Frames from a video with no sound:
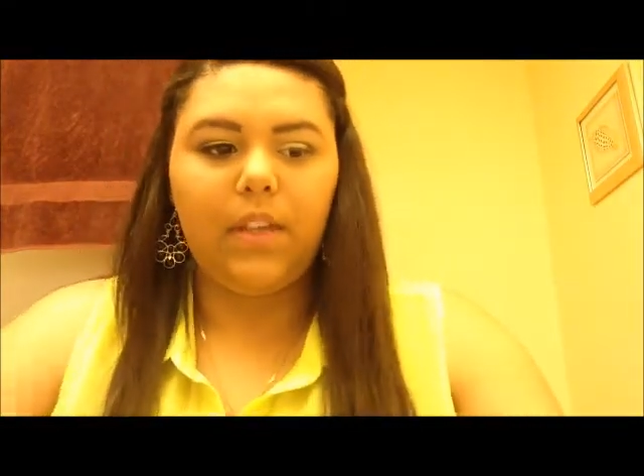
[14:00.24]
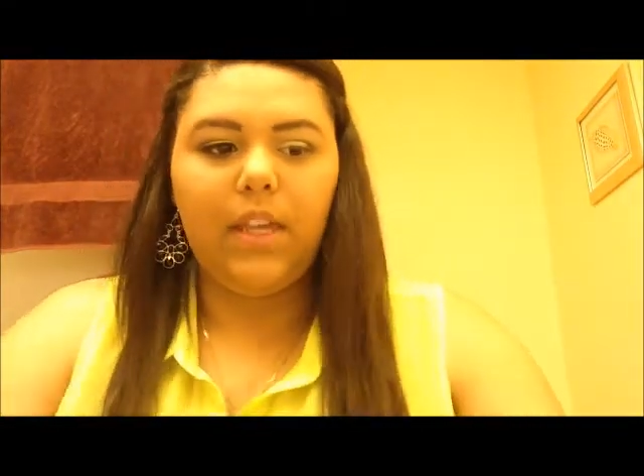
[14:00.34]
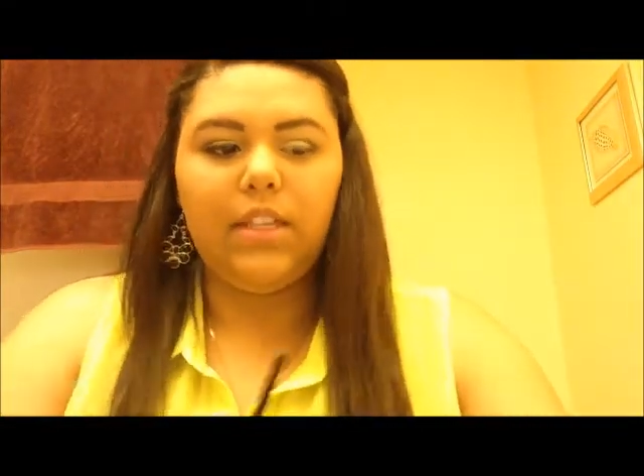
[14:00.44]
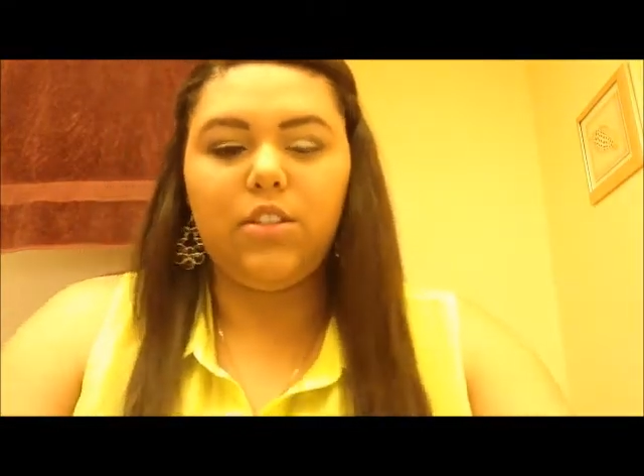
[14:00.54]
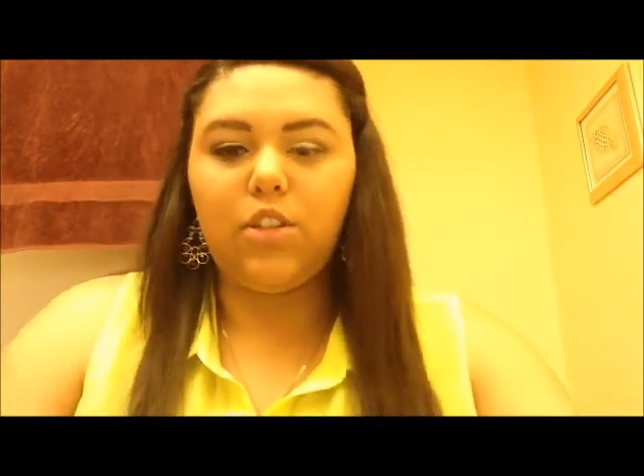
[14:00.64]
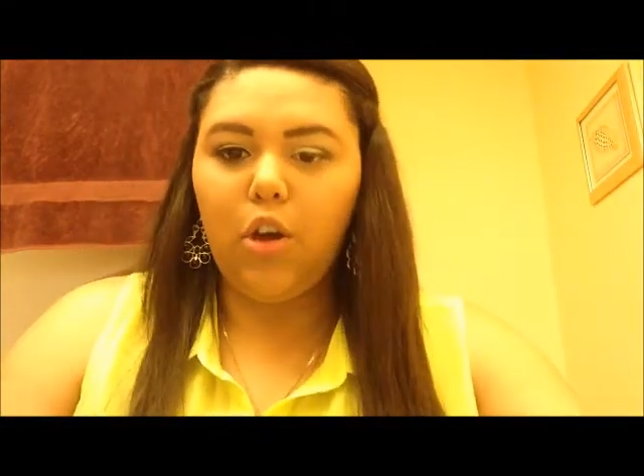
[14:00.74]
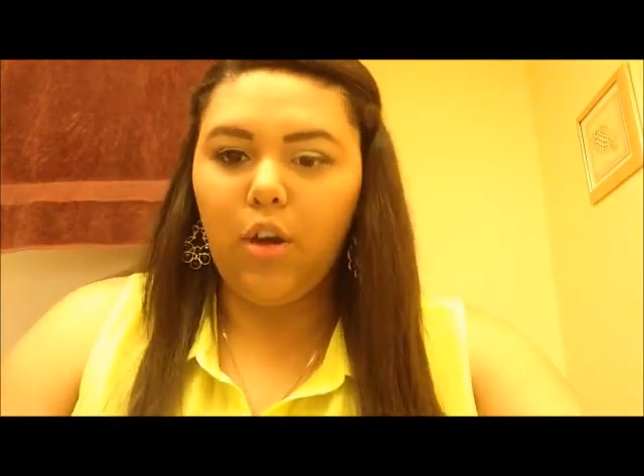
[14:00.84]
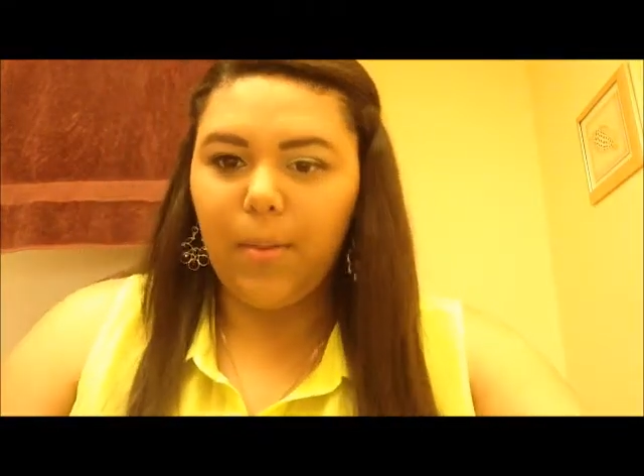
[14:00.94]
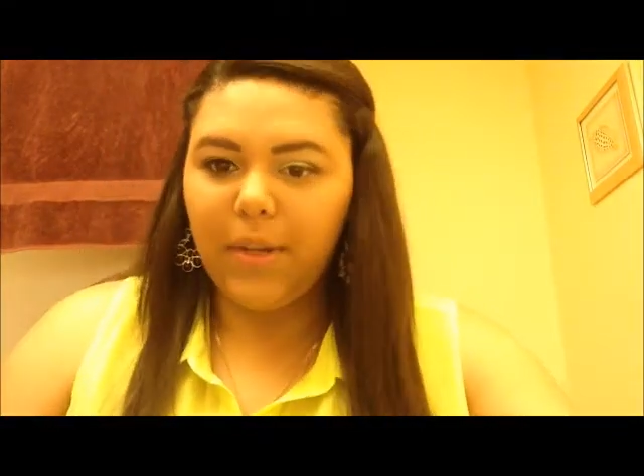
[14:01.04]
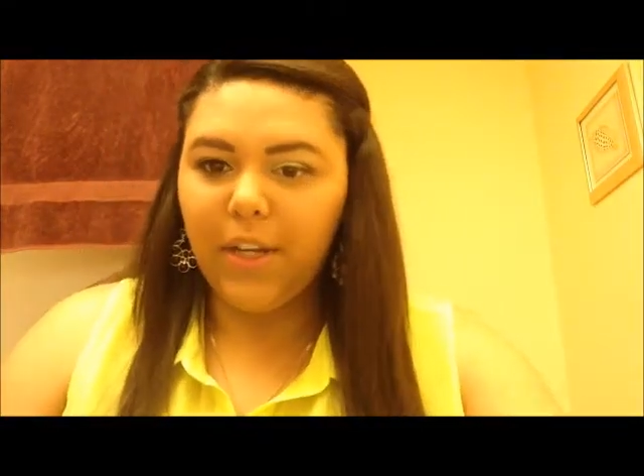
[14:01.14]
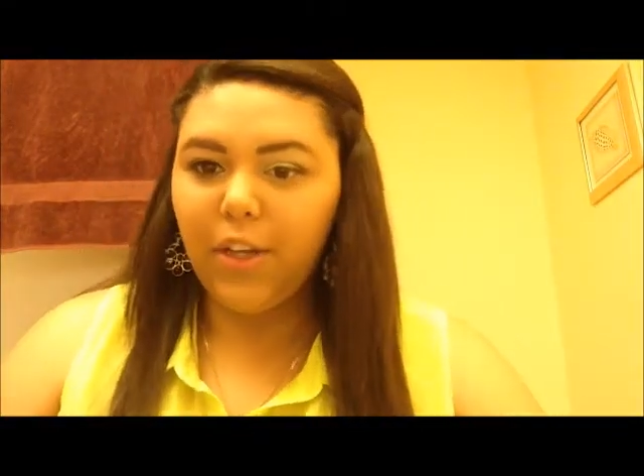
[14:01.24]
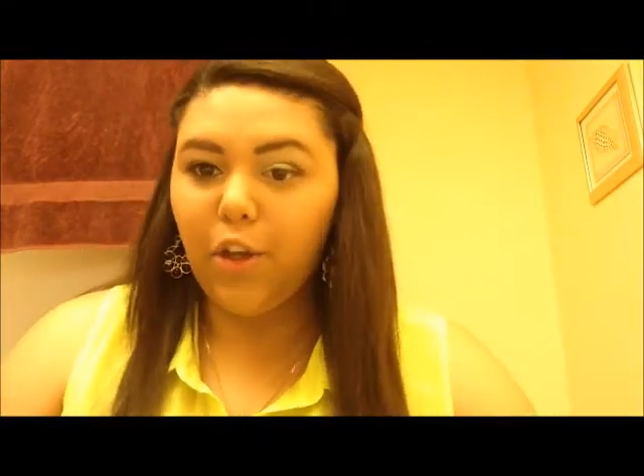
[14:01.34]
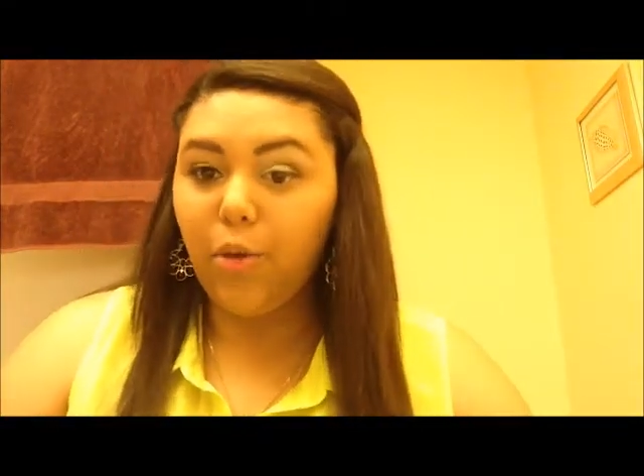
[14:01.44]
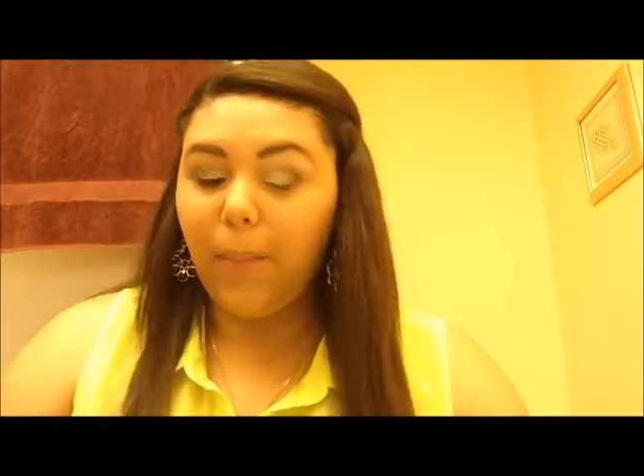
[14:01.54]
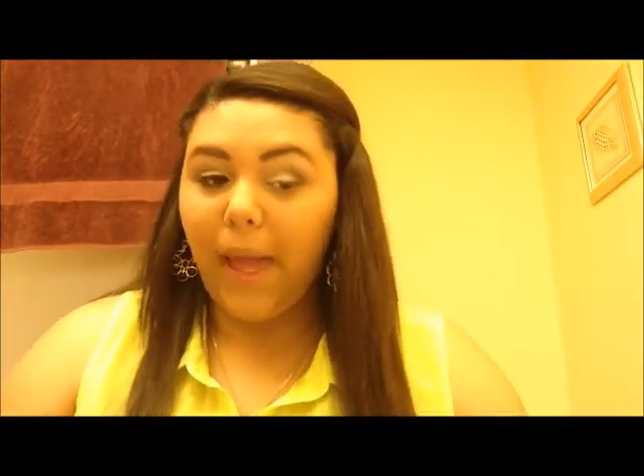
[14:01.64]
Okay, so I'm gonna
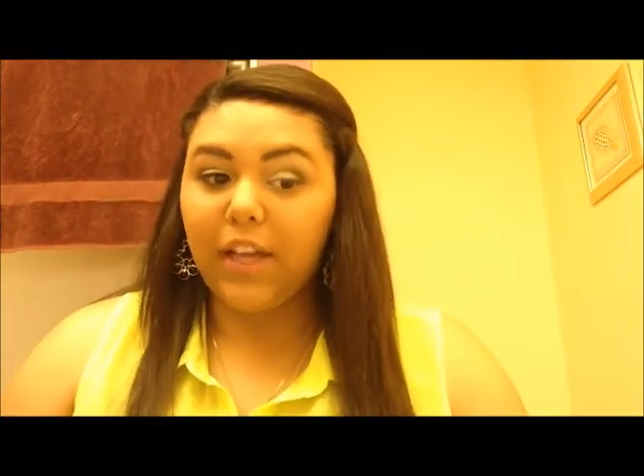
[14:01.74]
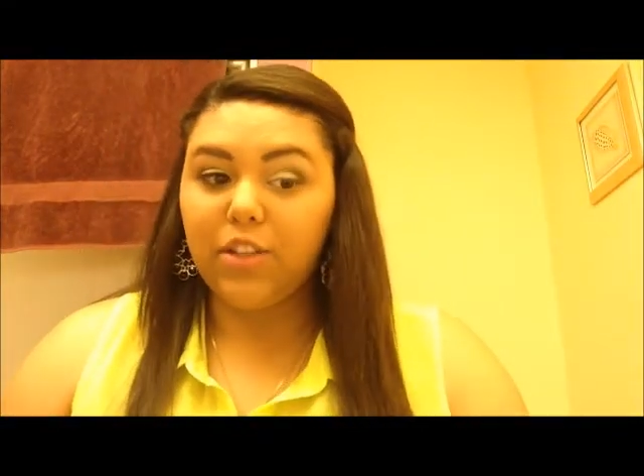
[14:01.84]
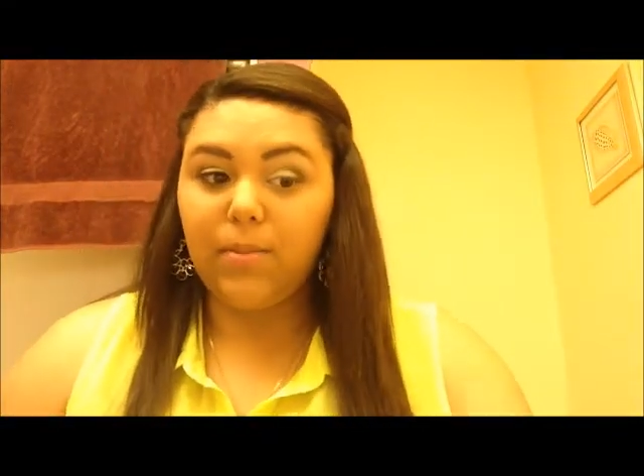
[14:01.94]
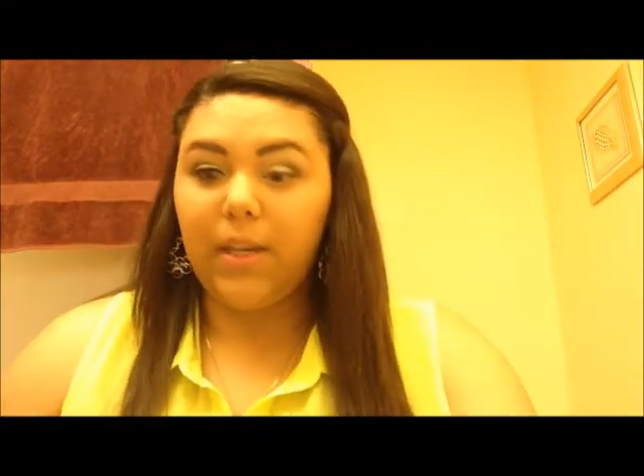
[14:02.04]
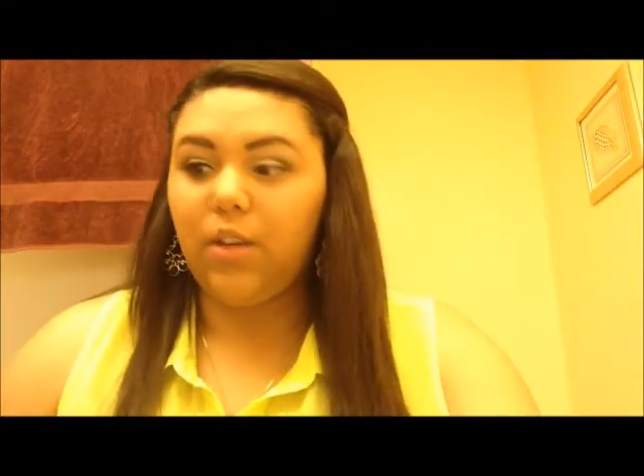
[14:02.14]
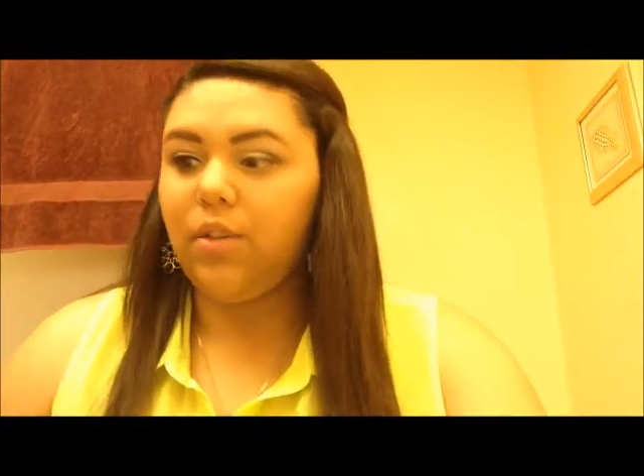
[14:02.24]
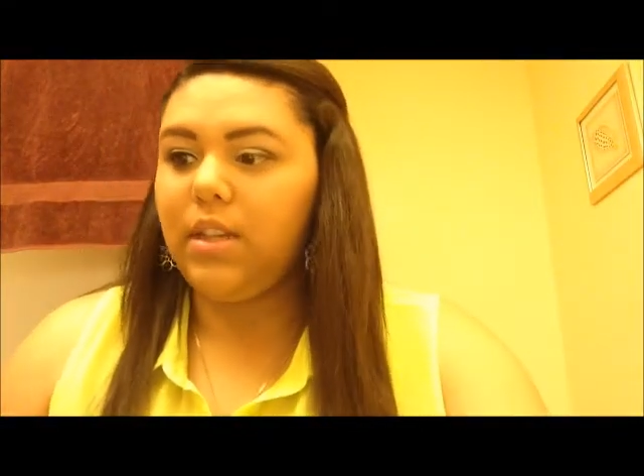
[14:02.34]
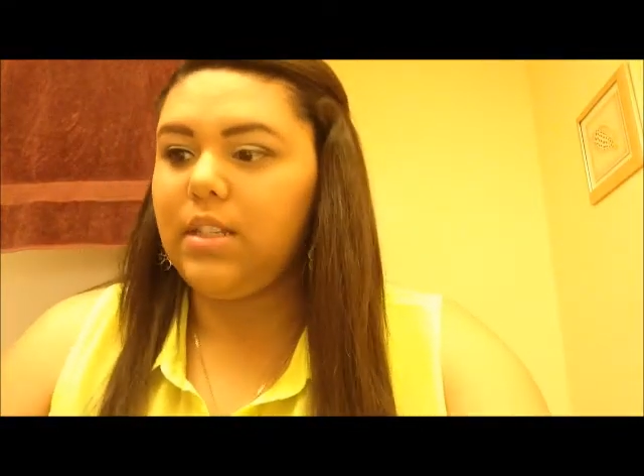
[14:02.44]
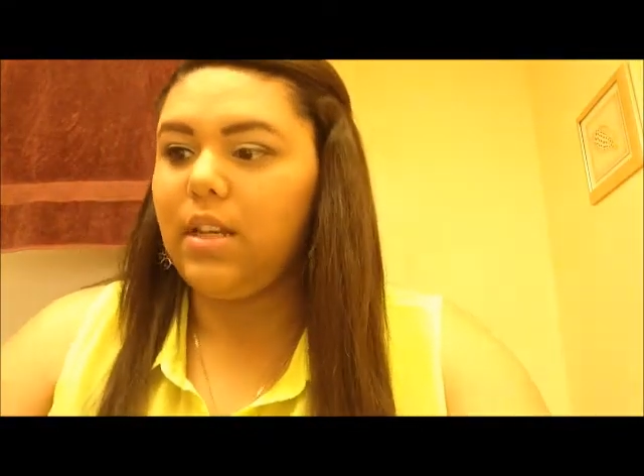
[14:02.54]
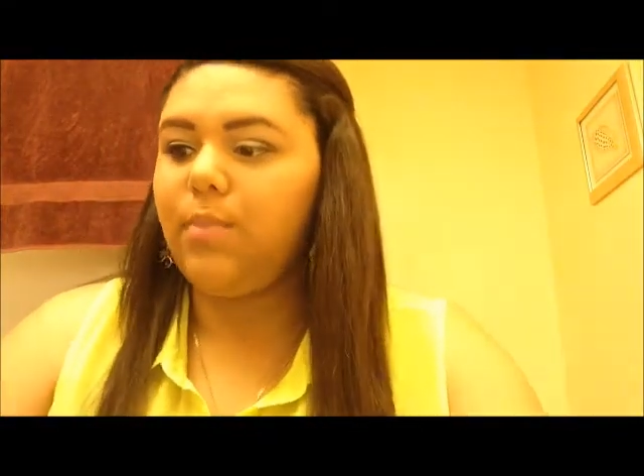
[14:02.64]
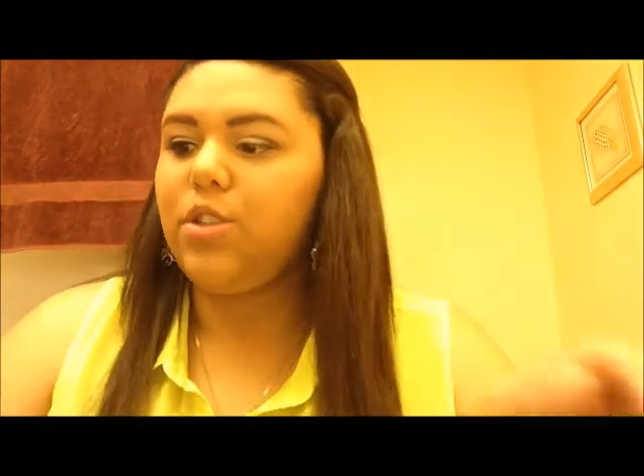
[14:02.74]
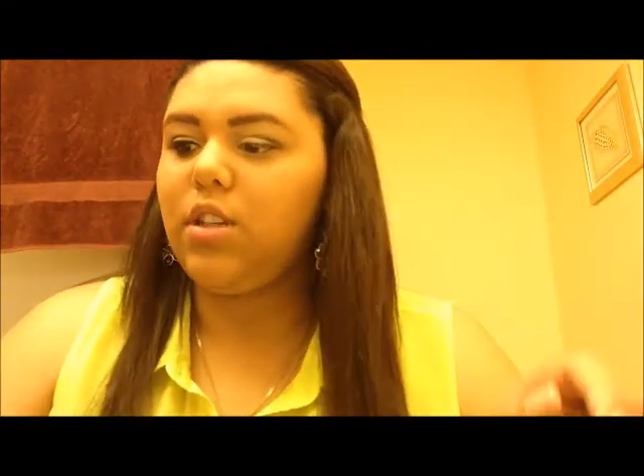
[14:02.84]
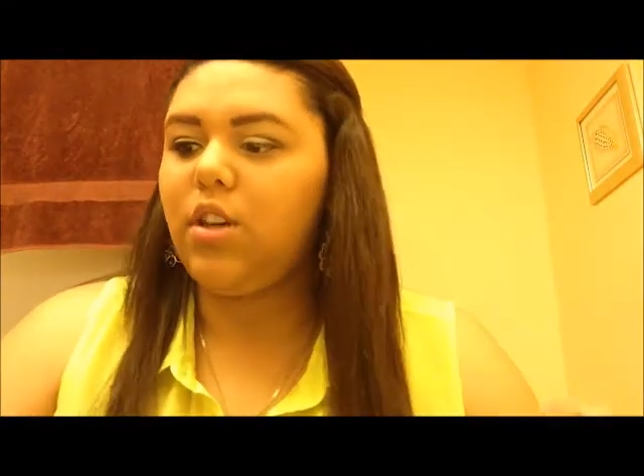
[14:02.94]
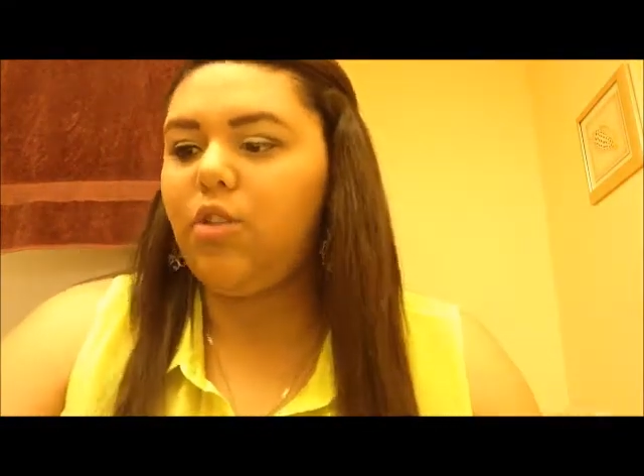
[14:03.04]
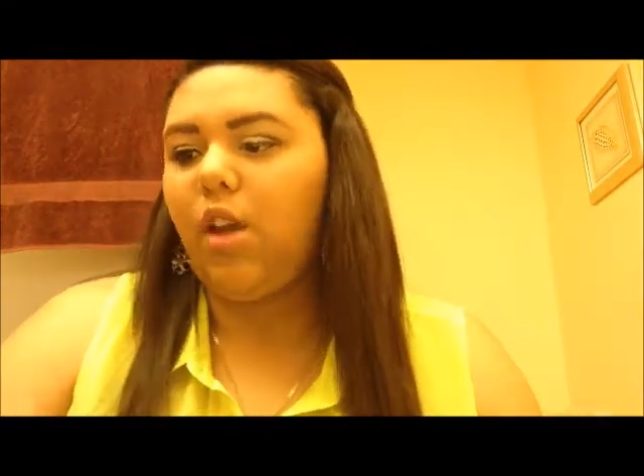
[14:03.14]
go back to my crease, and I'm just gonna